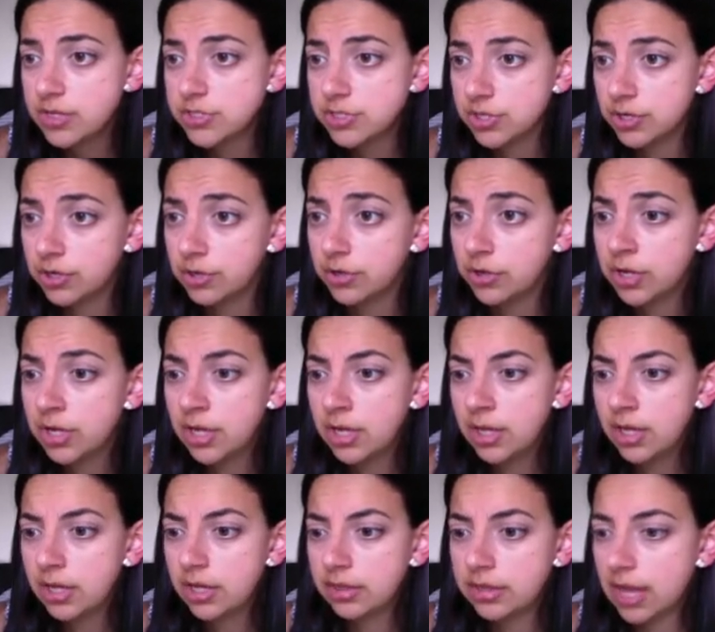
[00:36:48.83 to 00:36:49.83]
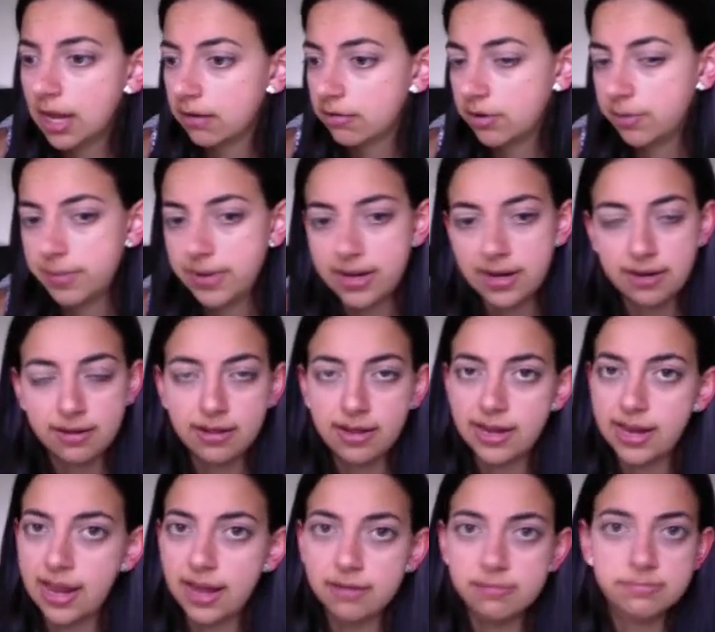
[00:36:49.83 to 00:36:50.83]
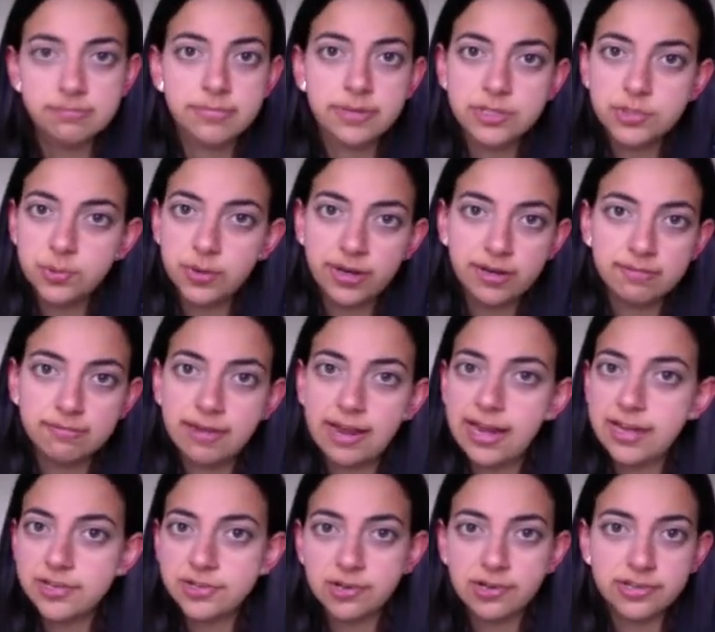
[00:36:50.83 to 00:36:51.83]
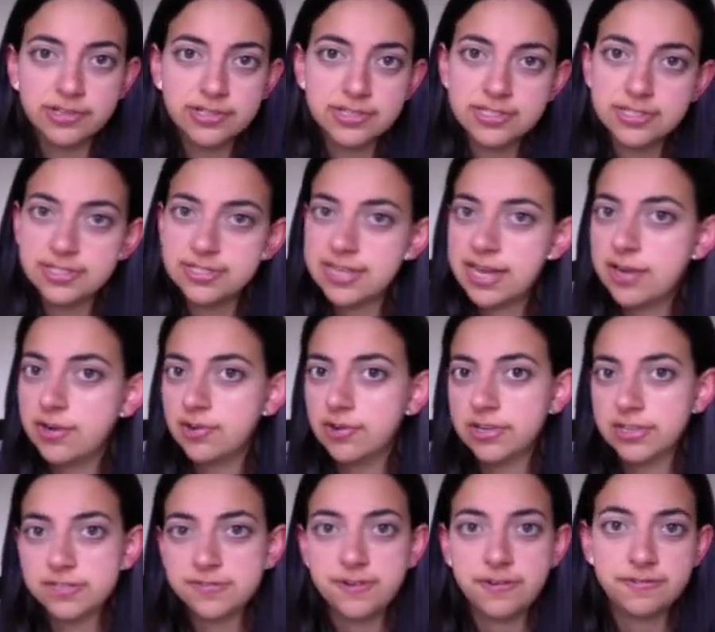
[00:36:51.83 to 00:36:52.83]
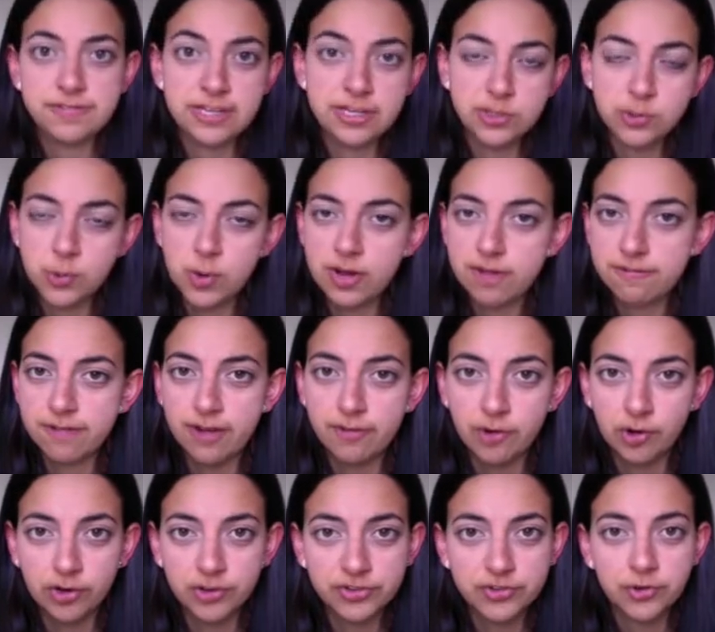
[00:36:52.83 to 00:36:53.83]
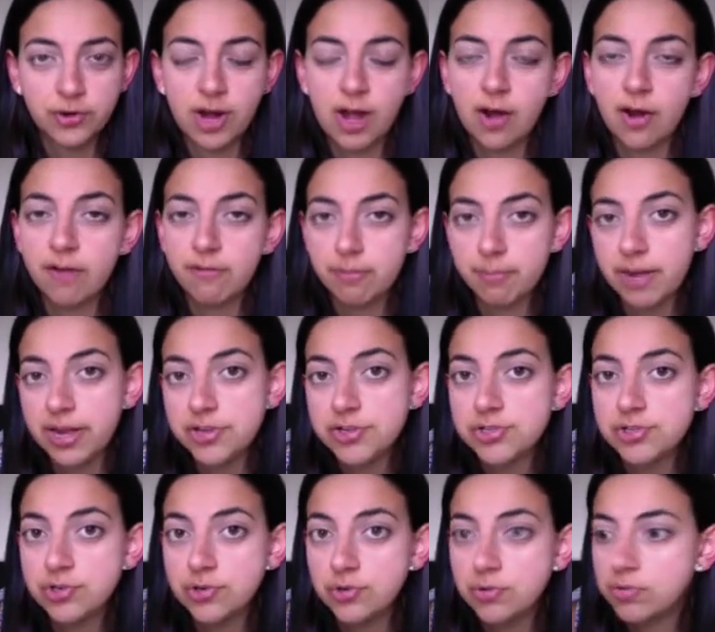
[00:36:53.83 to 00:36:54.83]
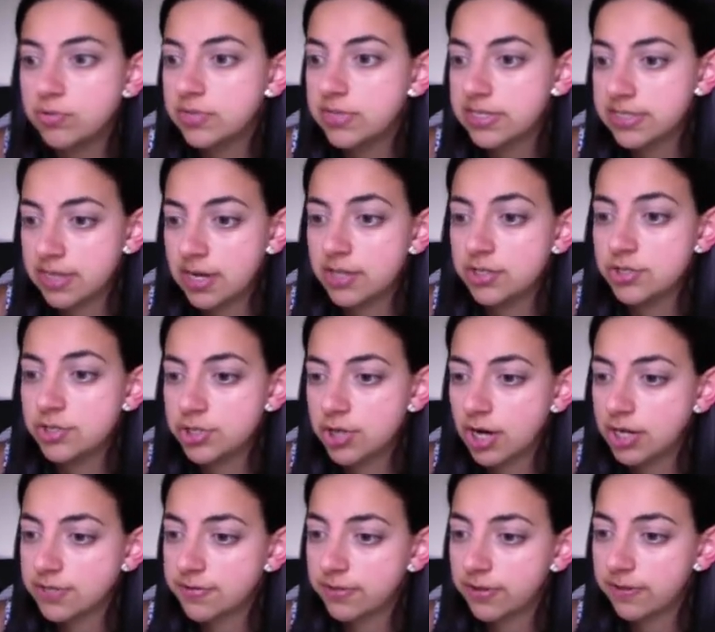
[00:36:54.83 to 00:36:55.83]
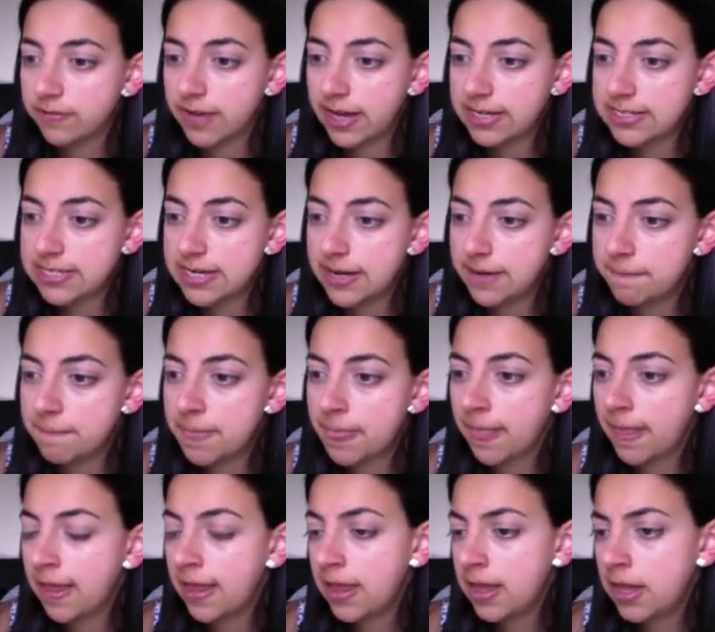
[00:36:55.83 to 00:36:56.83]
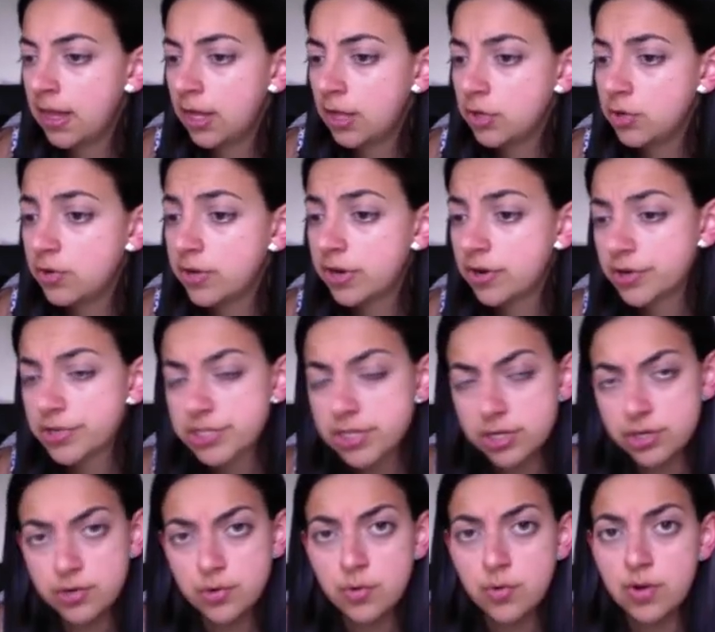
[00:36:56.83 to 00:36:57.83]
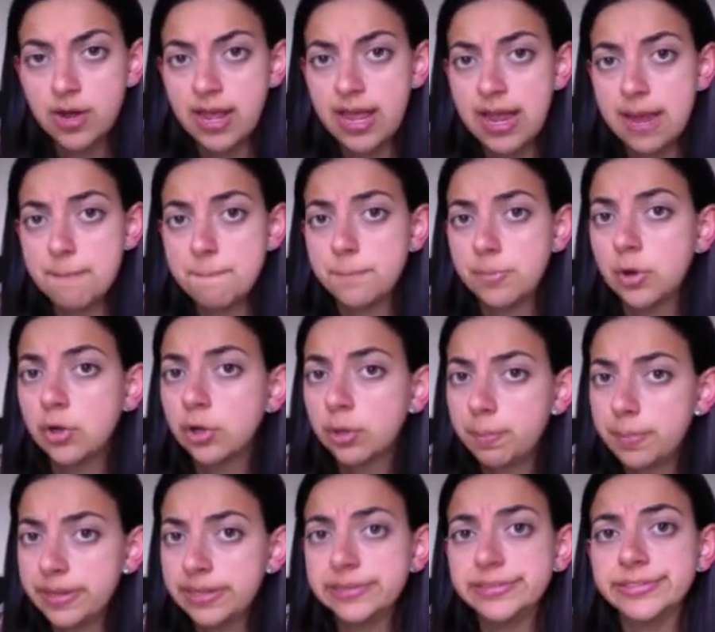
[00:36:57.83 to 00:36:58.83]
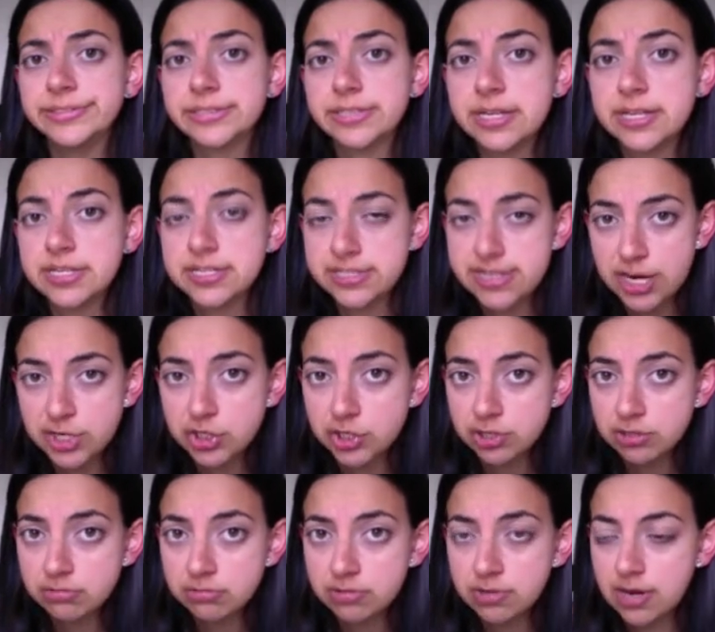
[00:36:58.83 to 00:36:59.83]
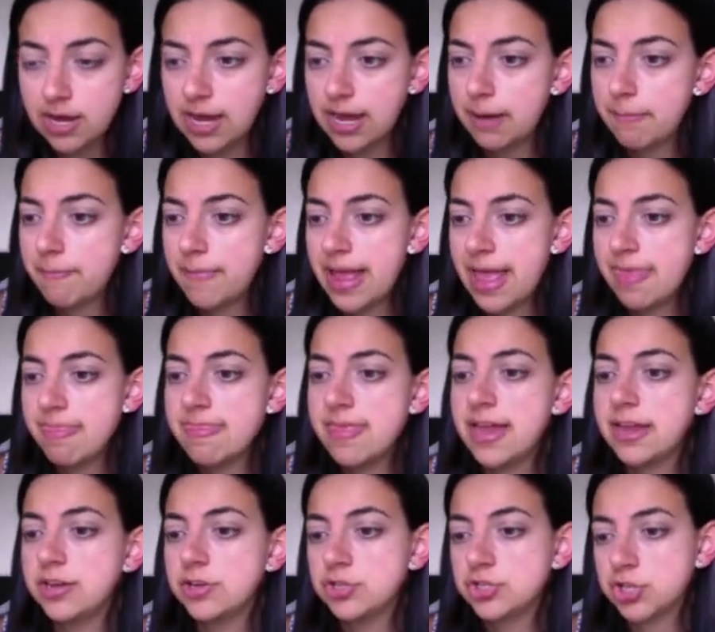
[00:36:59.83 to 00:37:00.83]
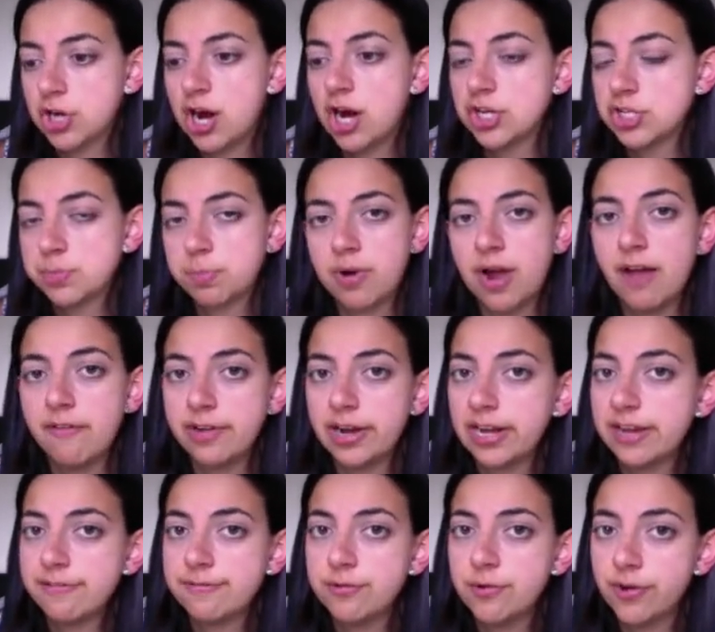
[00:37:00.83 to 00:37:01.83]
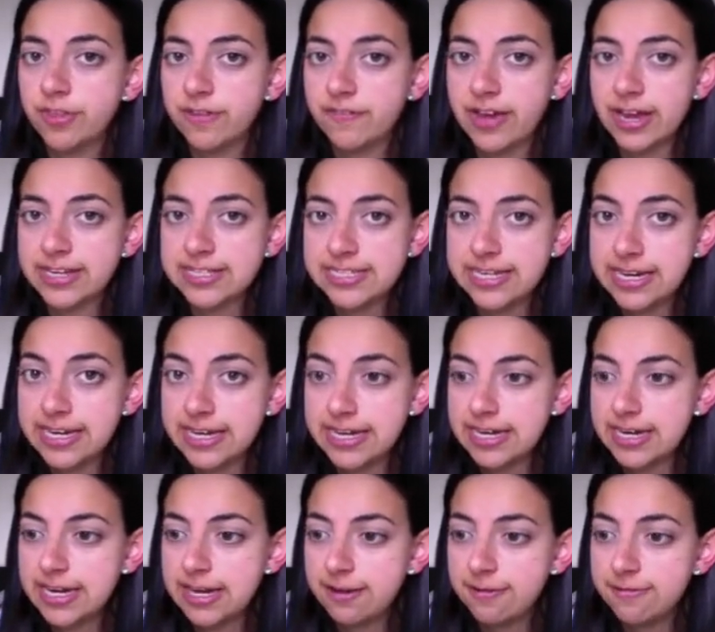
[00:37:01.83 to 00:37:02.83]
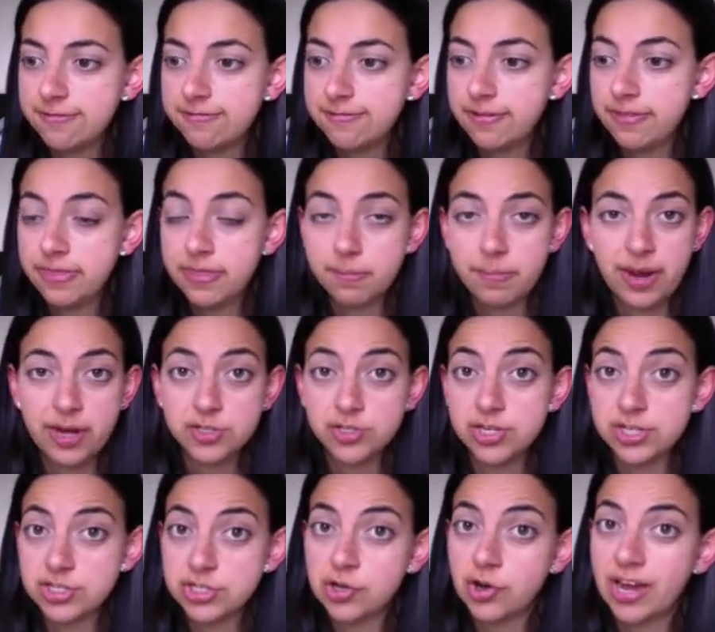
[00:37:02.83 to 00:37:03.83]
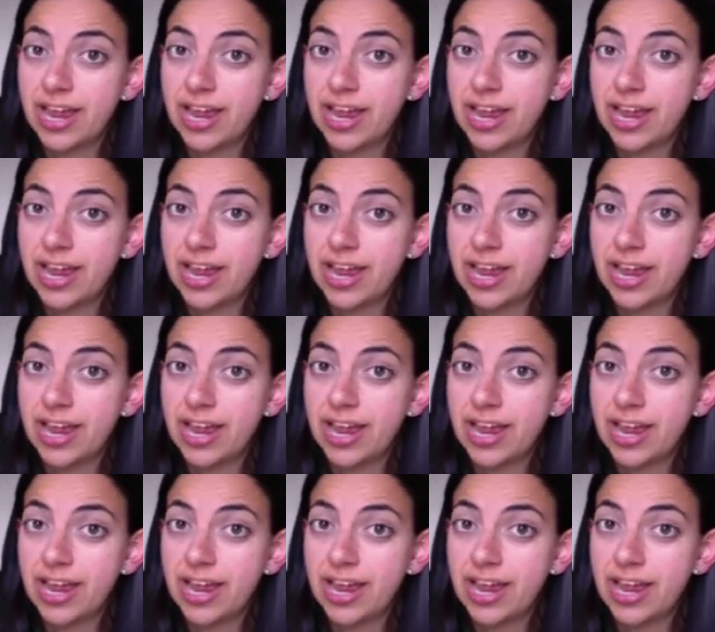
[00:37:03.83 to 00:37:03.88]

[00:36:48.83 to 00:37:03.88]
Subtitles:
So that could be, again, between $8 to $10, $15, $25, or however much you decide to charge for the vaccine. You can also do a bulk billed session and then charge privately for the vaccine if the patient is